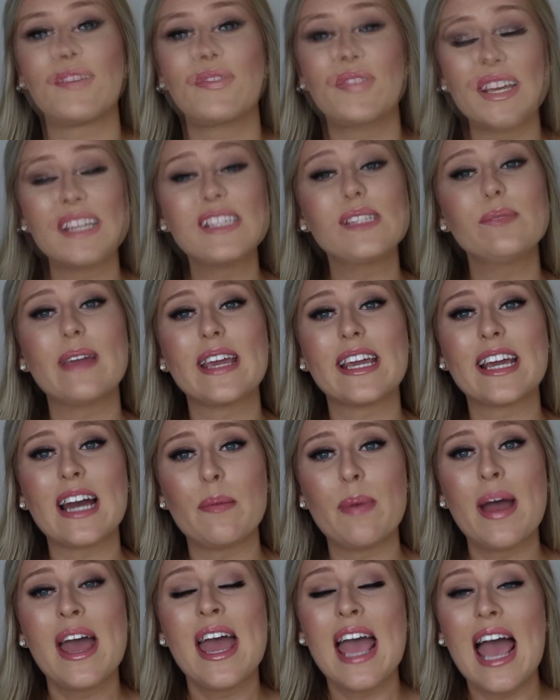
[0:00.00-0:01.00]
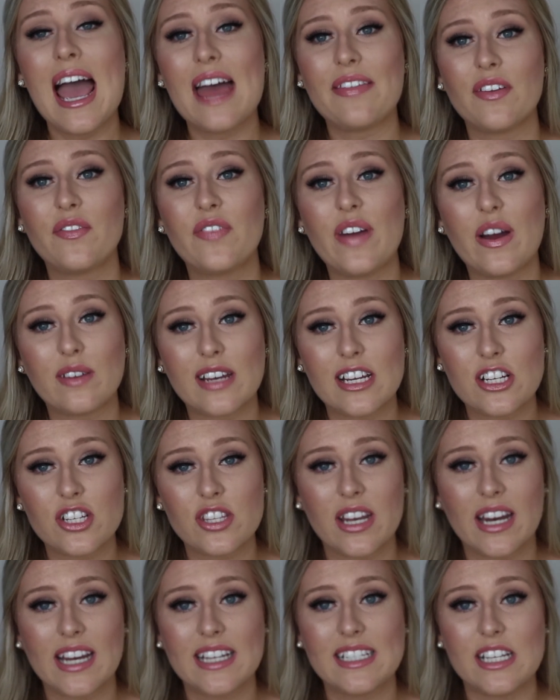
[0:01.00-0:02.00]
This makeup and the
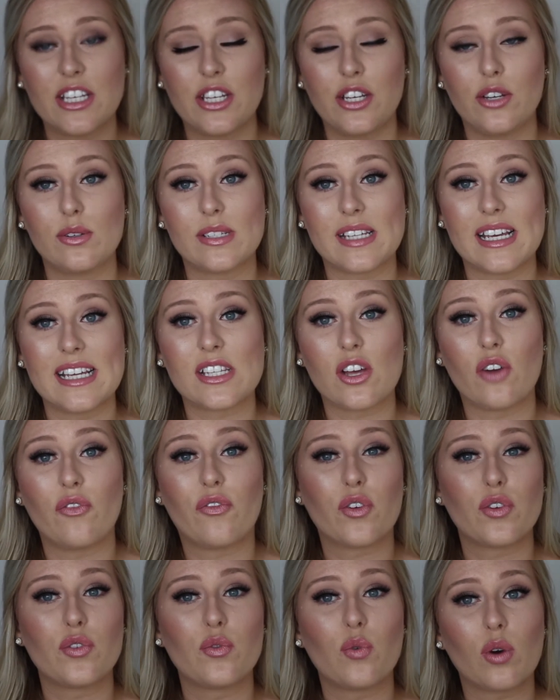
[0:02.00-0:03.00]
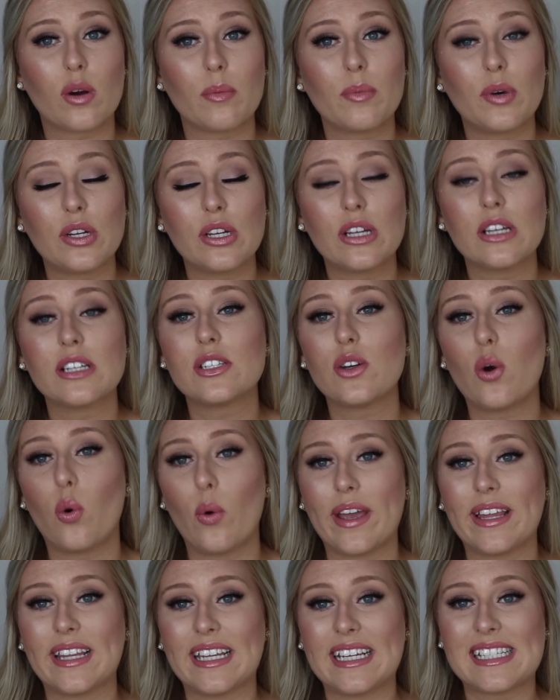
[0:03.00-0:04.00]
foundation that I did use is for normal to
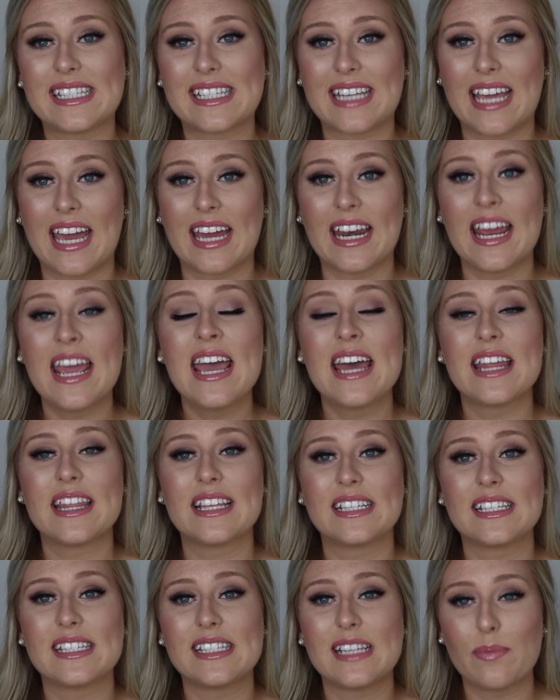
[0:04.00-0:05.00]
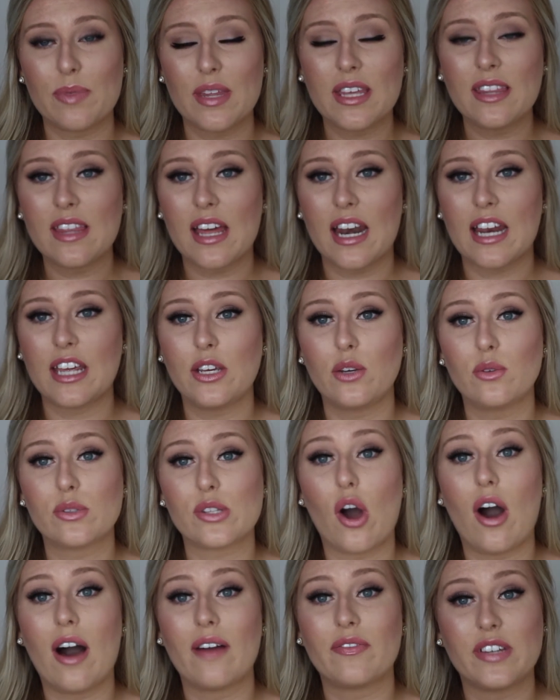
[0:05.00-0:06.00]
oily skin. This is something that I
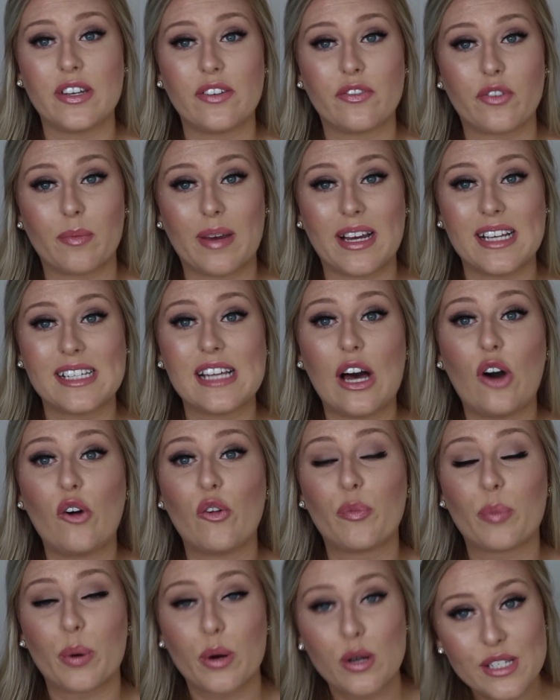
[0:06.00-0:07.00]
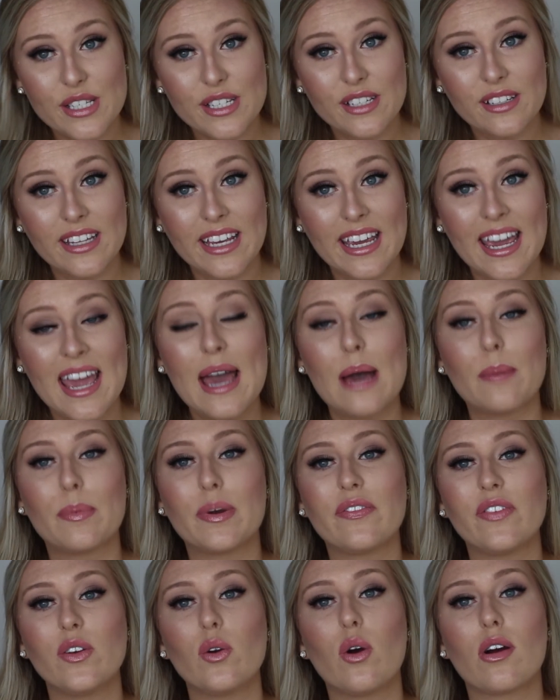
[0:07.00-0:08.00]
use often for myself personally,
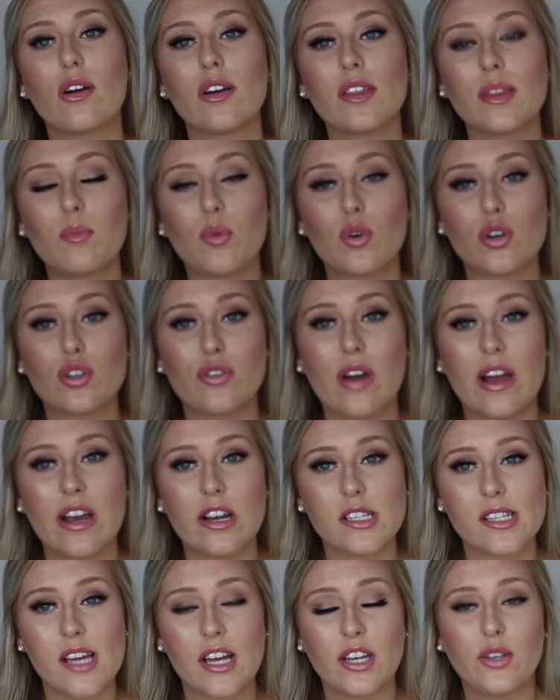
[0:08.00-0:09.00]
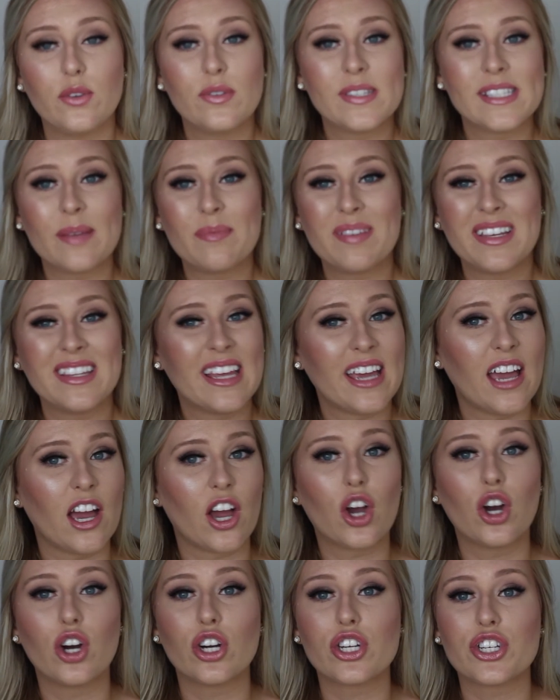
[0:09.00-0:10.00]
but if you are on the more drier side, use something like a
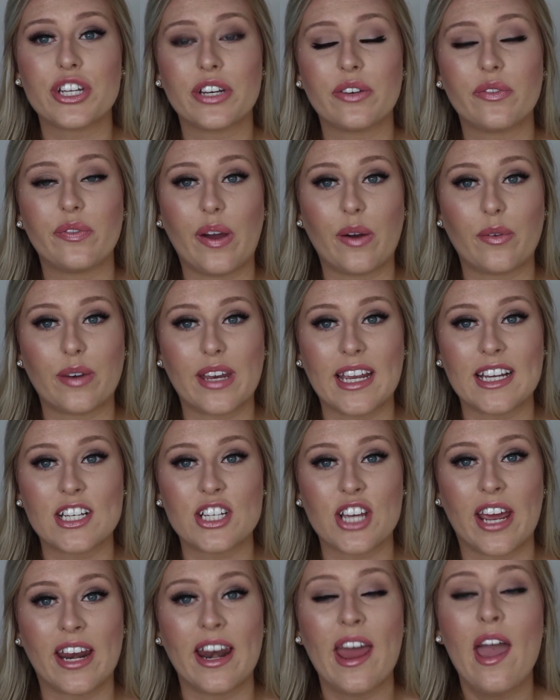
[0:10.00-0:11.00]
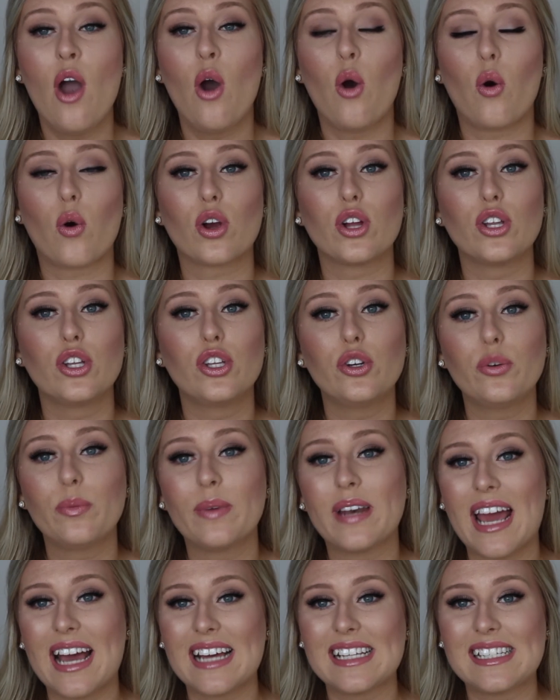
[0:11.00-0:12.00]
cushion foundation or a
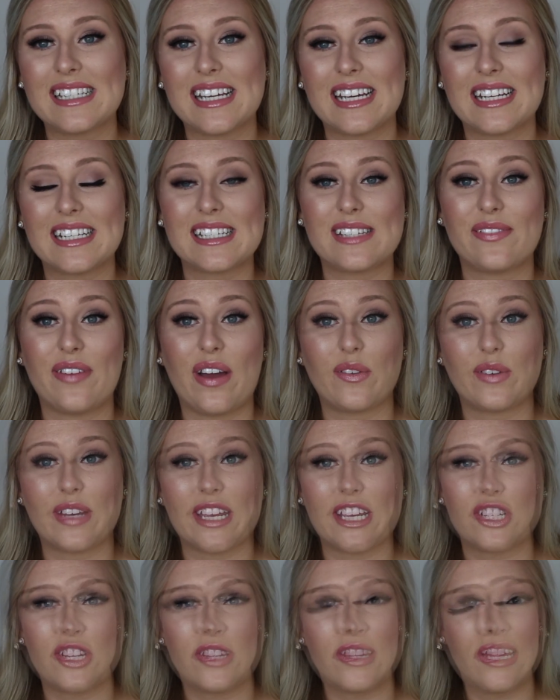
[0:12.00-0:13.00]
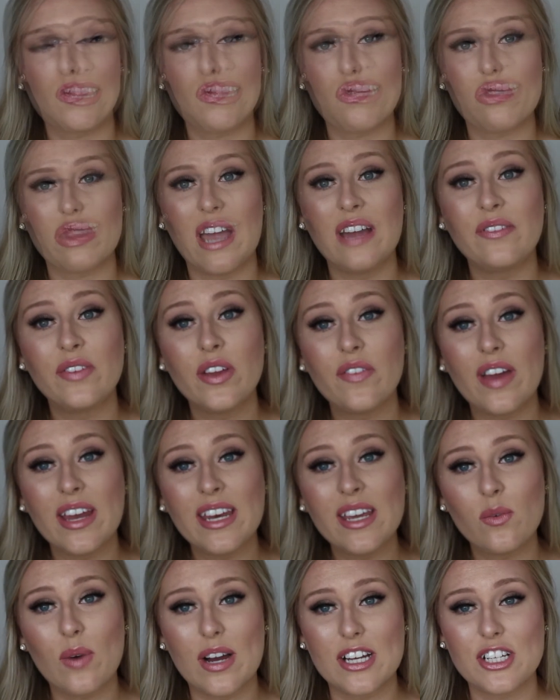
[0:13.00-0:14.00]
luminescence foundation like that. If you have
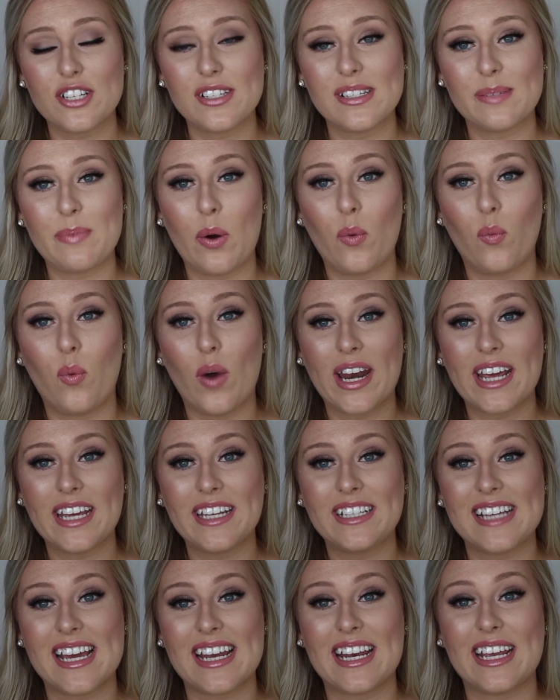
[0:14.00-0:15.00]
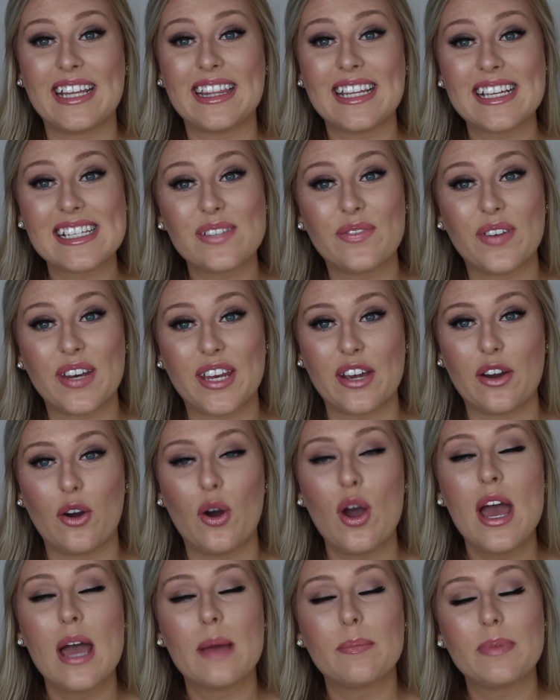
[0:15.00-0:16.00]
any questions about what I did in this
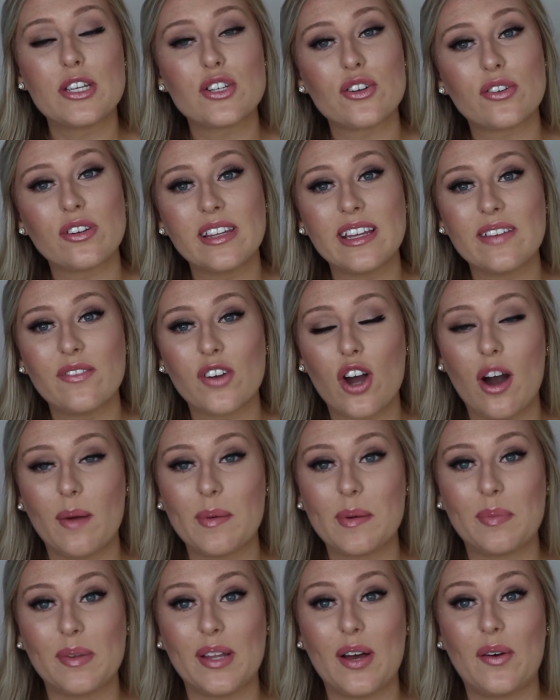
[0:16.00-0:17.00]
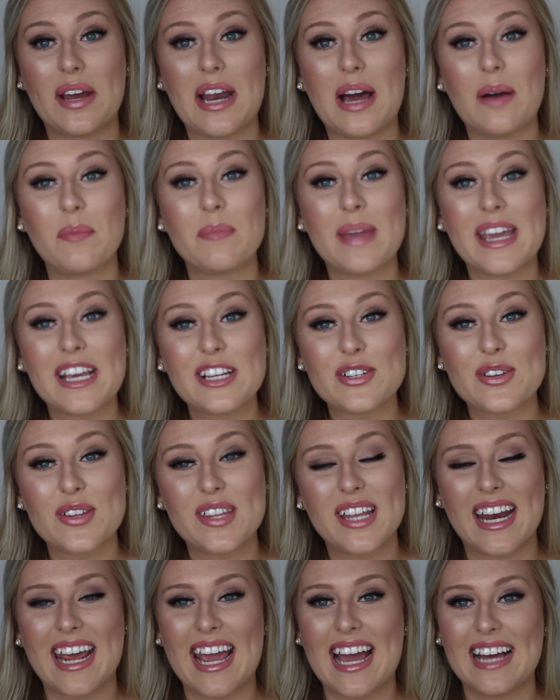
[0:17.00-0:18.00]
video, be sure to leave a comment below and I'll make
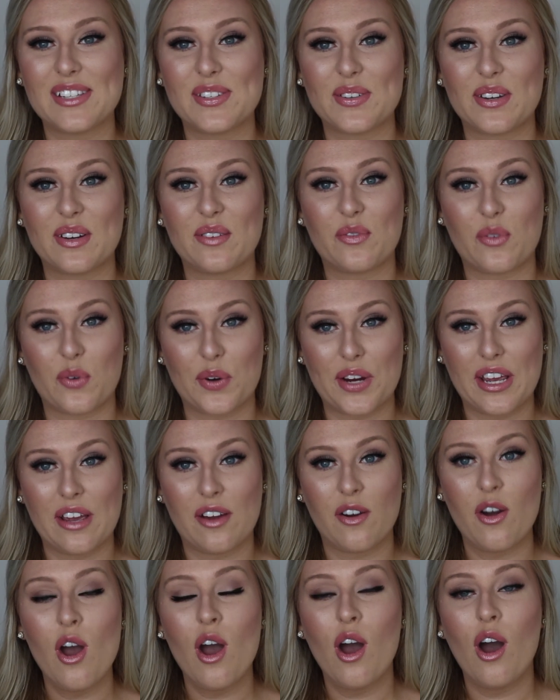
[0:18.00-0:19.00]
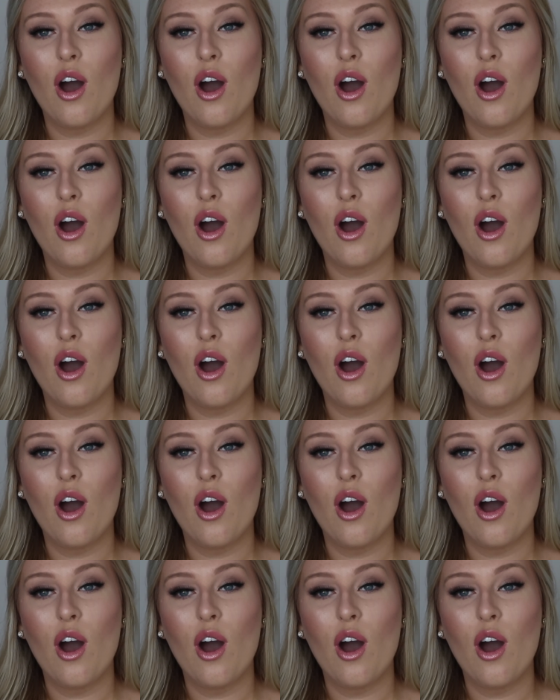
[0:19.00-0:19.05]
sure that I answer it for you.